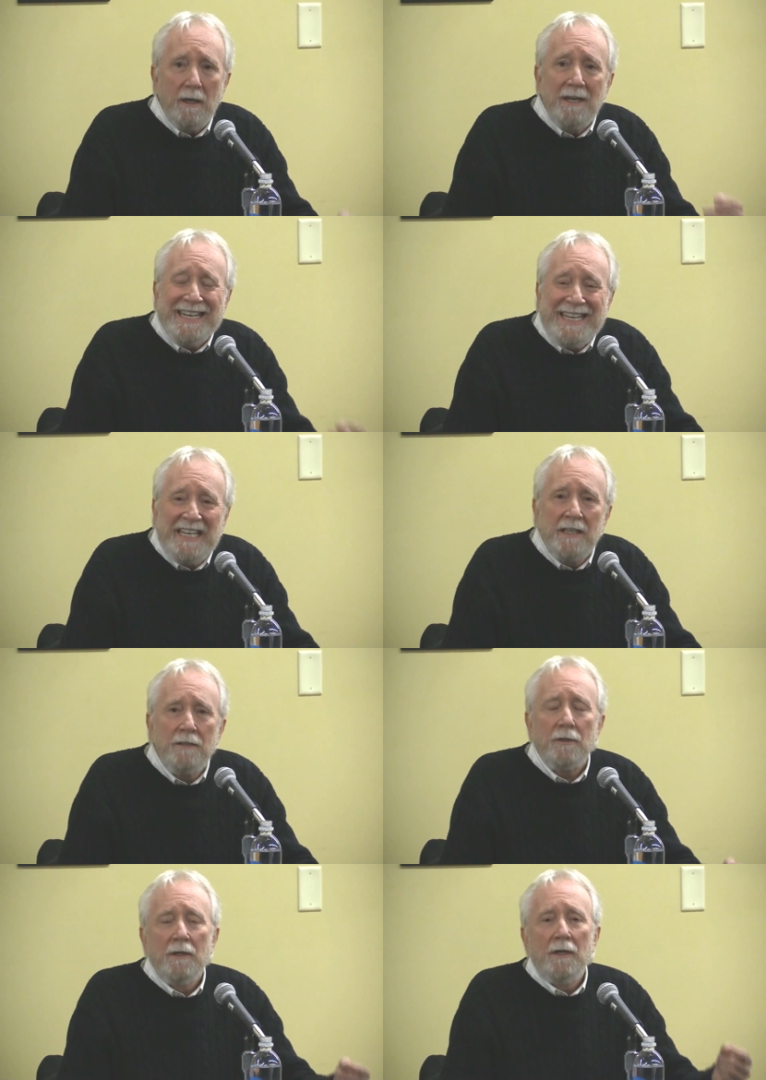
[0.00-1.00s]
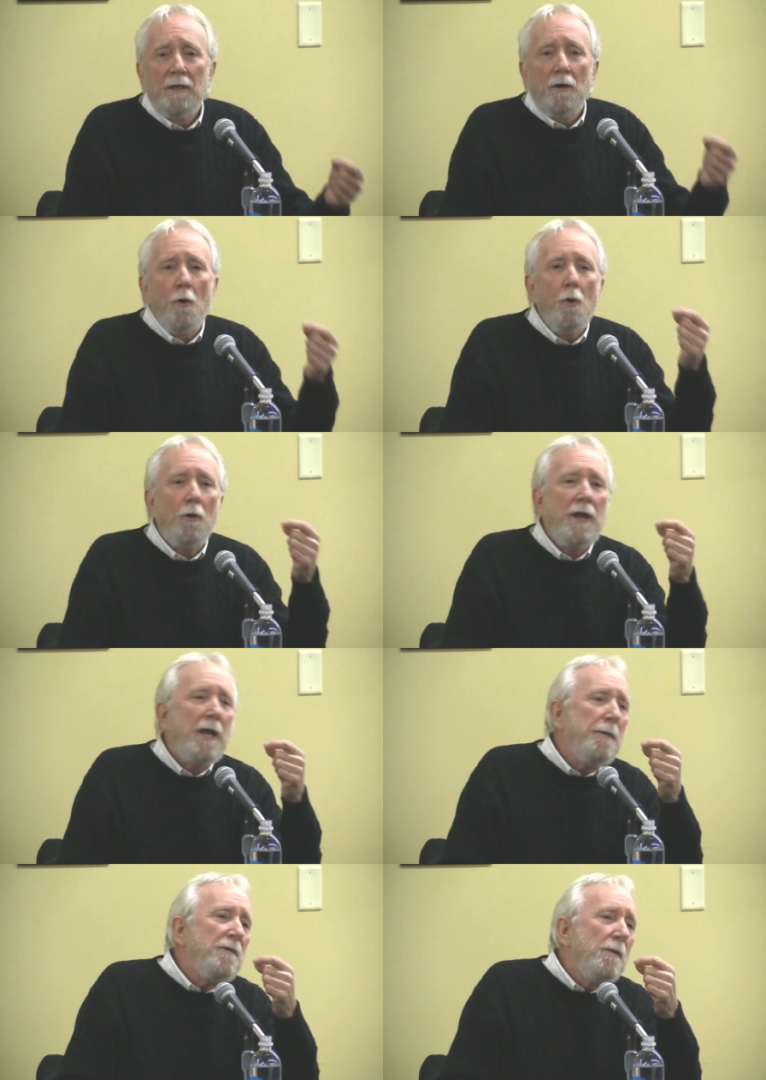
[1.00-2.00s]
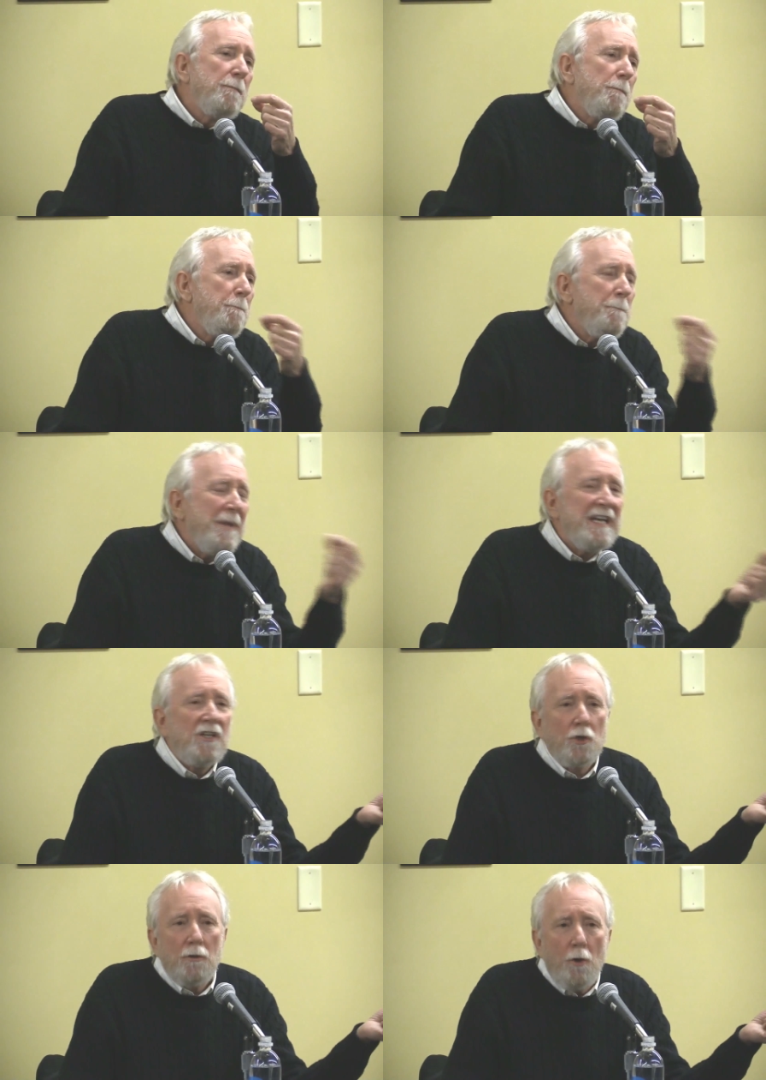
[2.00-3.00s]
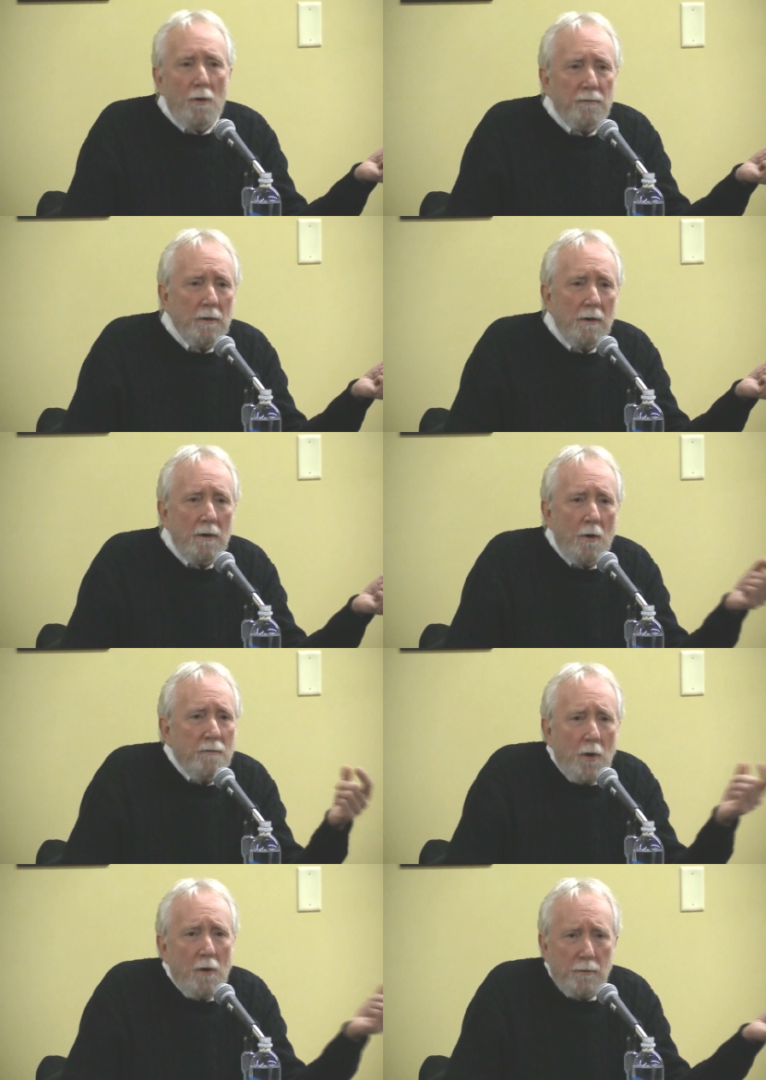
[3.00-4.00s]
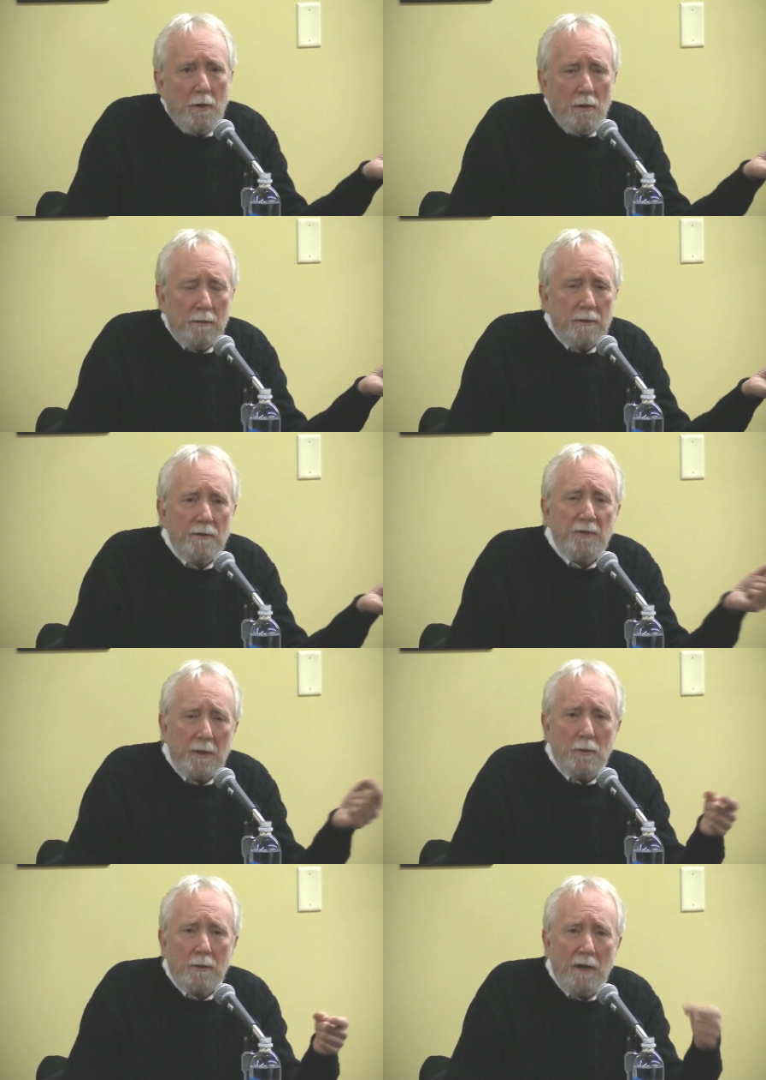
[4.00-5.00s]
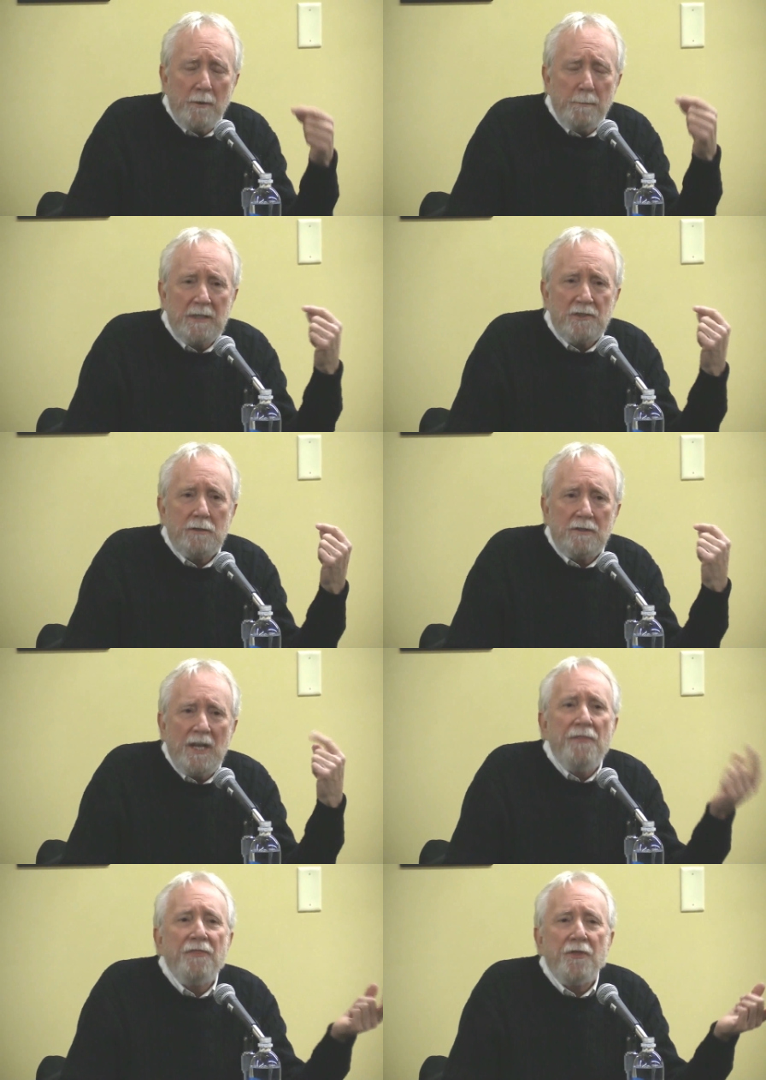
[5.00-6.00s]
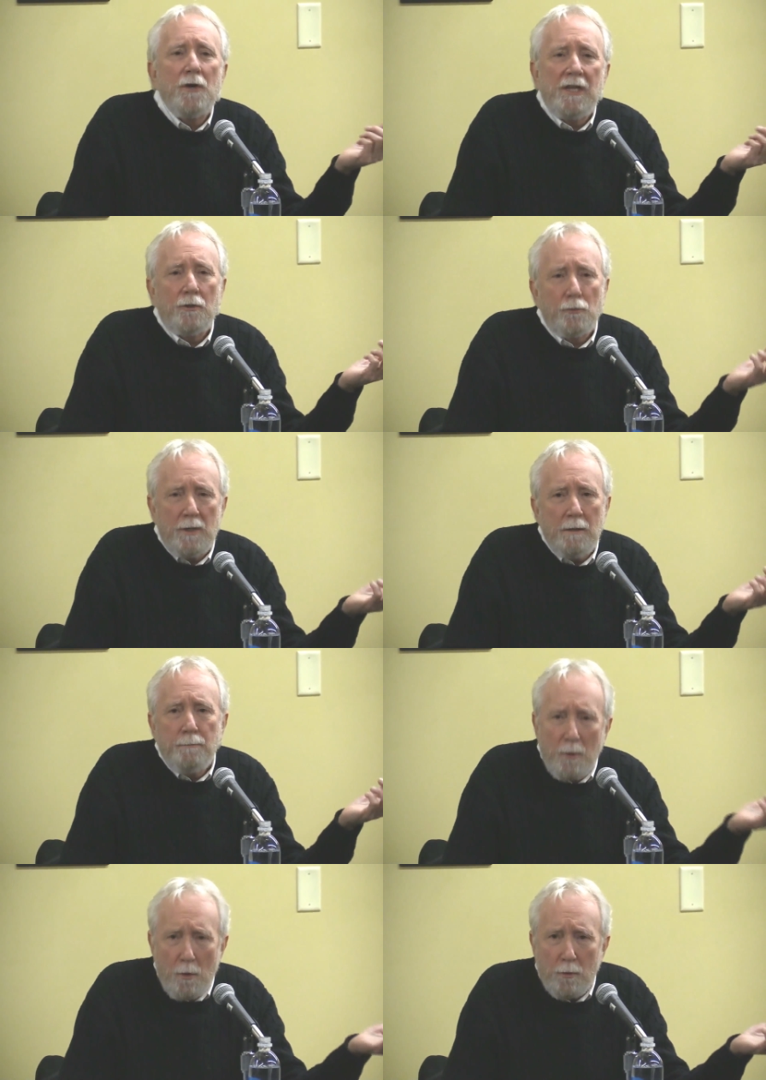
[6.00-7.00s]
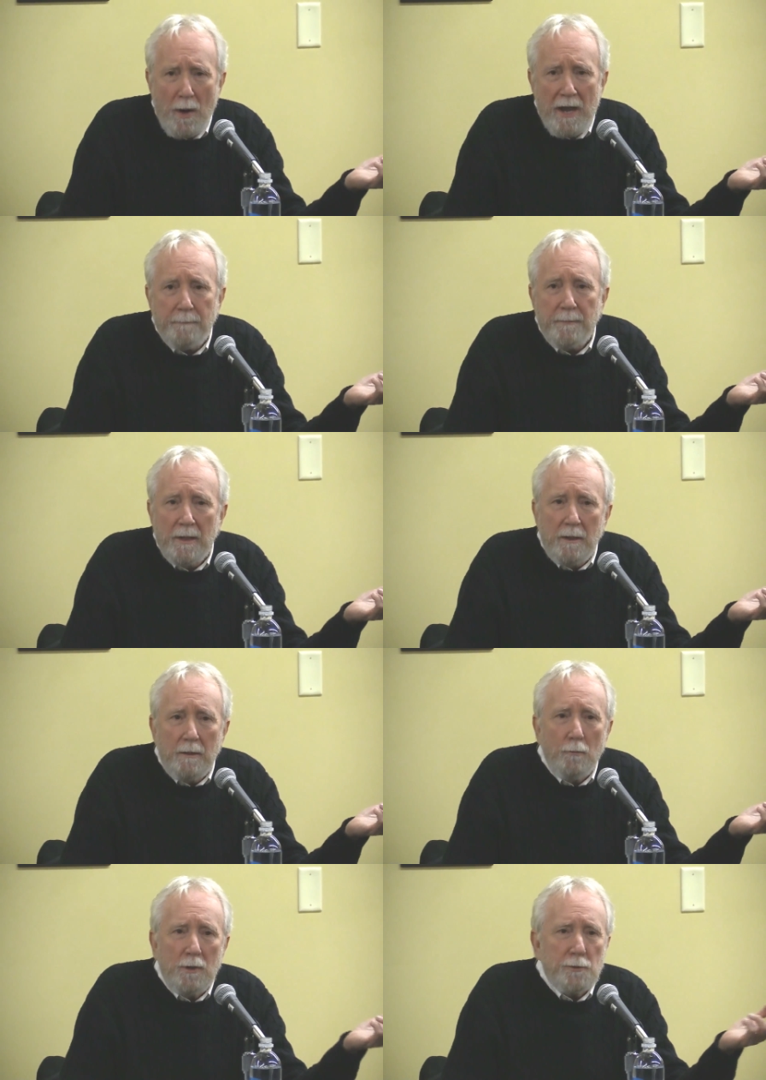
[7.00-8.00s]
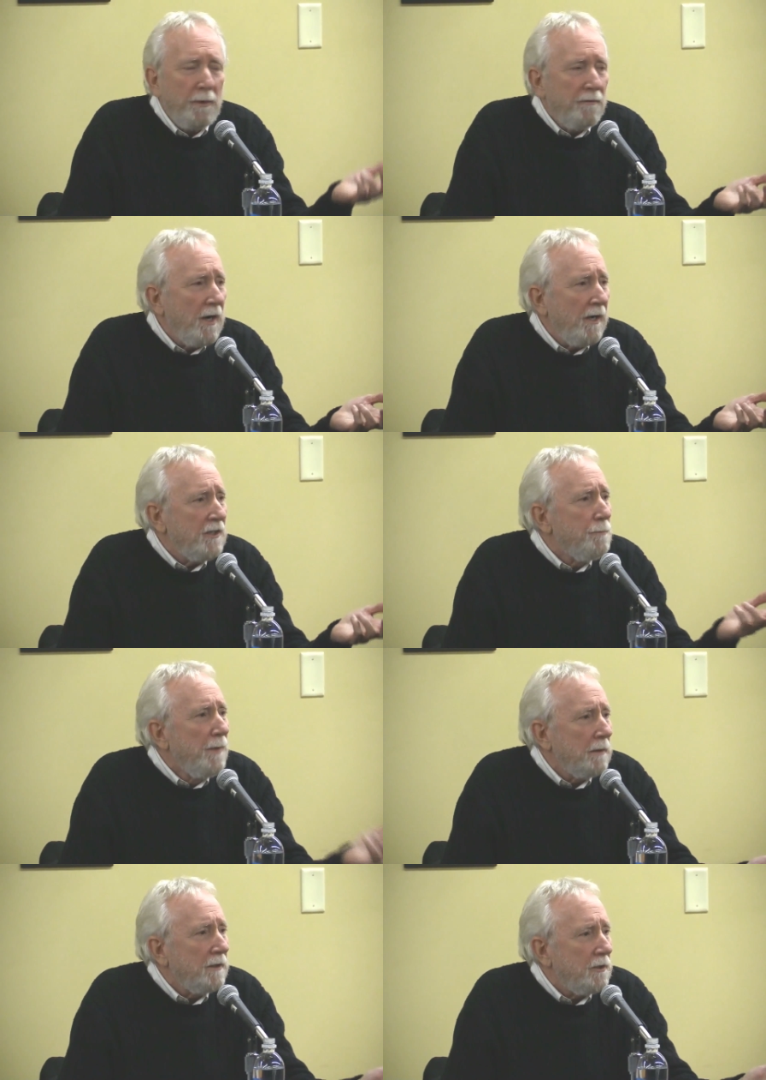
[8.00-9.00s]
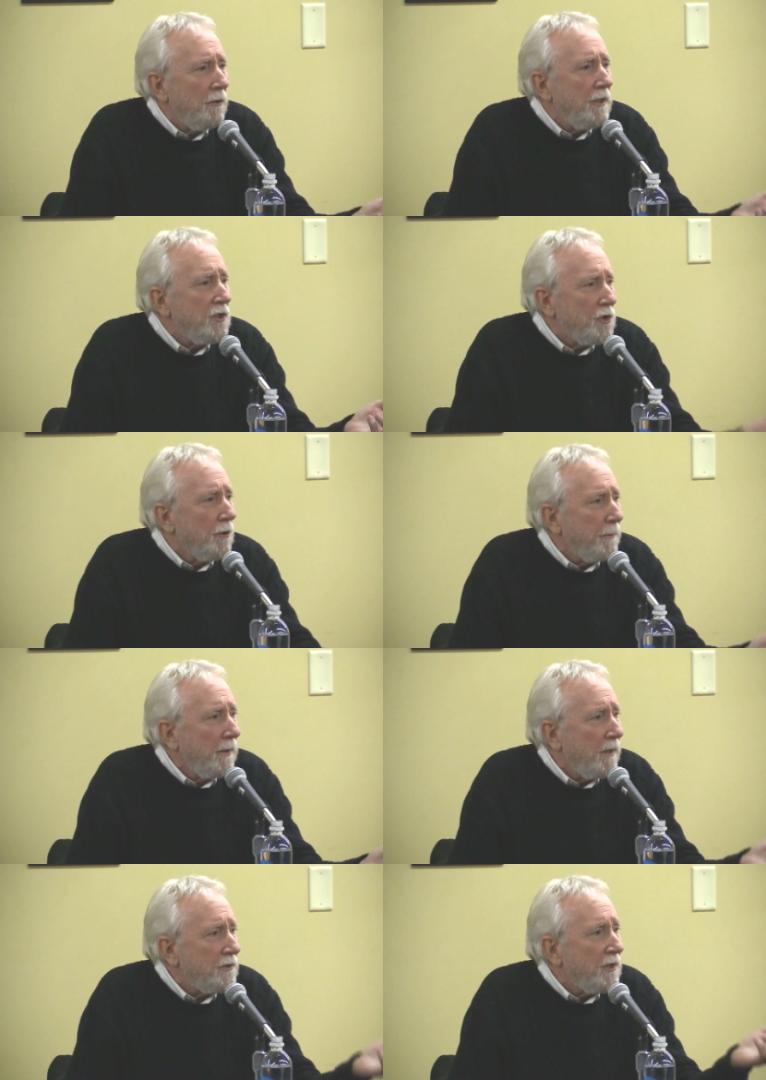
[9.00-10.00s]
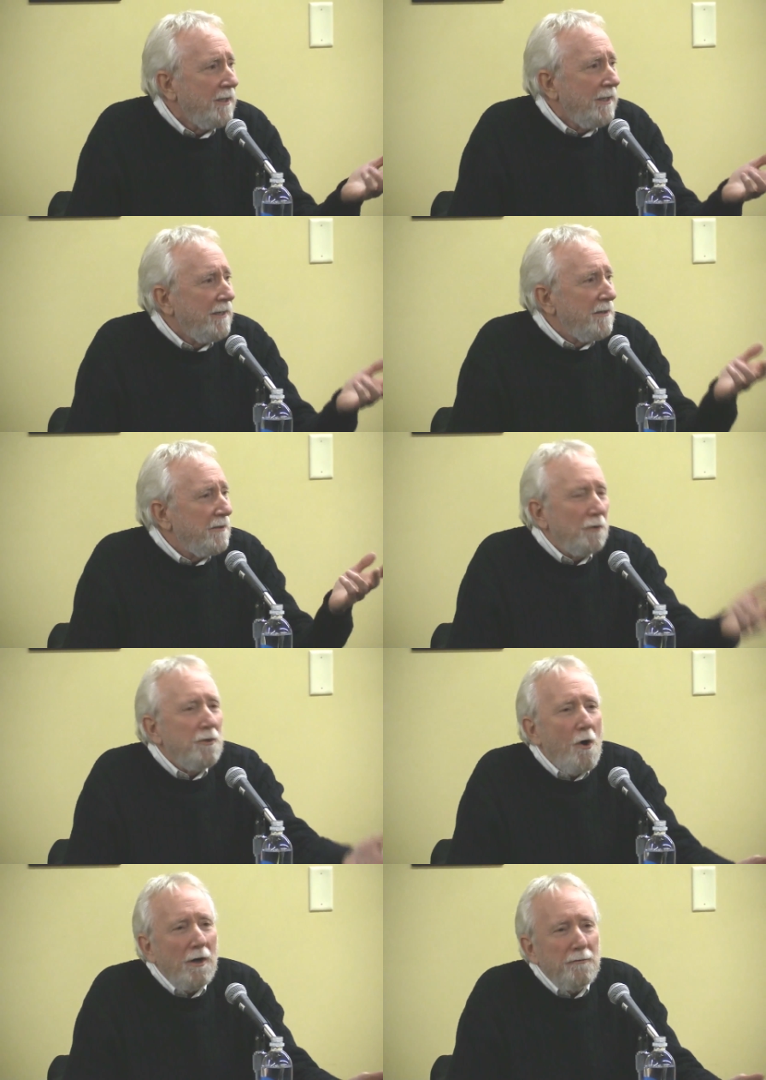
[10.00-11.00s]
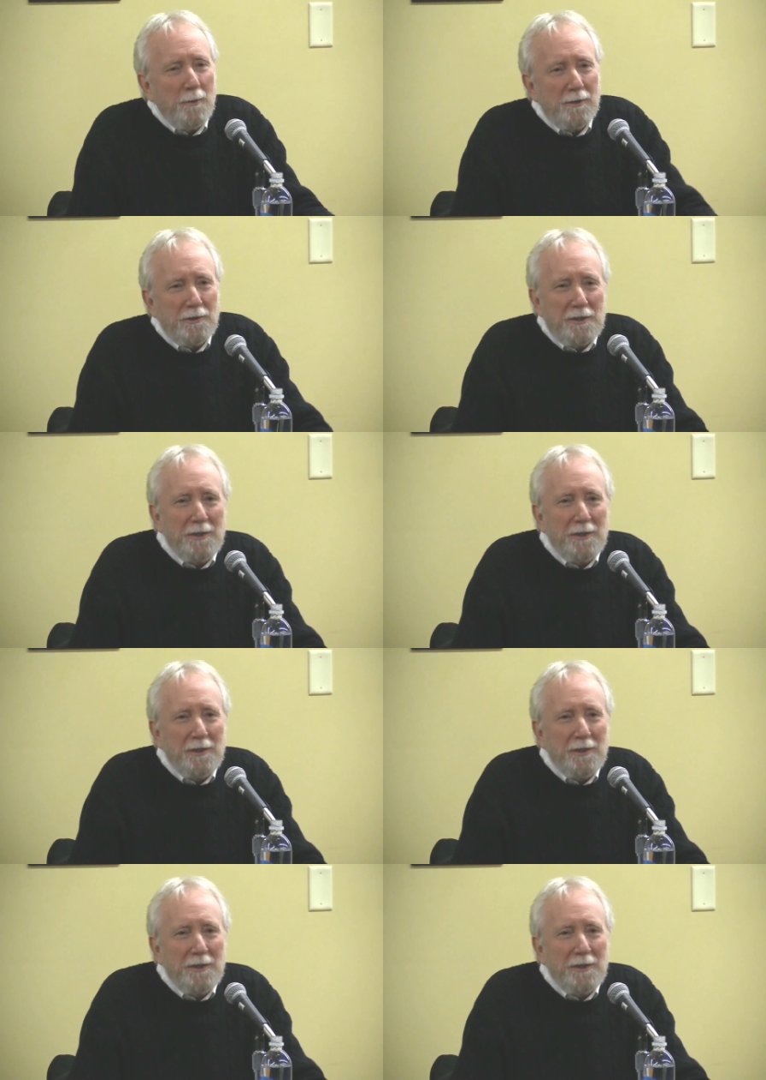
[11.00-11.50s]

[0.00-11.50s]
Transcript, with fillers: an end or a major over, overhaul of the federal government's 1033 program which provides military surplus to law enforcement.